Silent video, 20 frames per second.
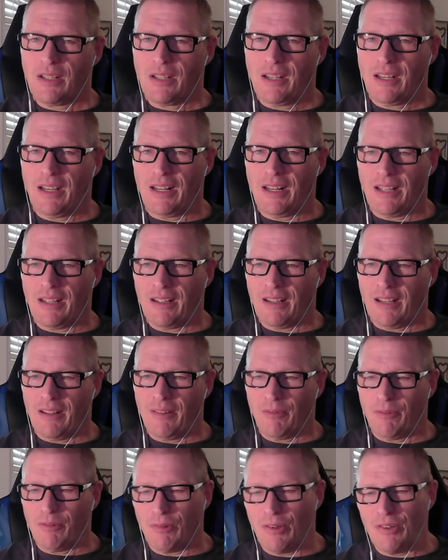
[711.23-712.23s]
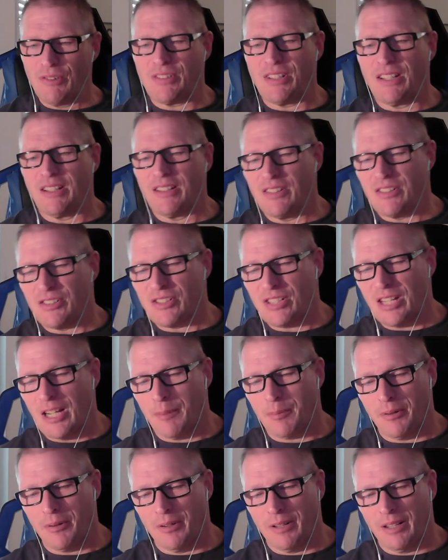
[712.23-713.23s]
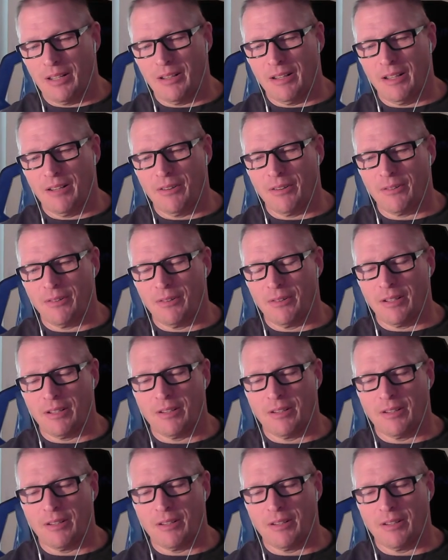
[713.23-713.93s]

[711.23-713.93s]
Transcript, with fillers: and I, I where's the end of this chapter? And I, I looked at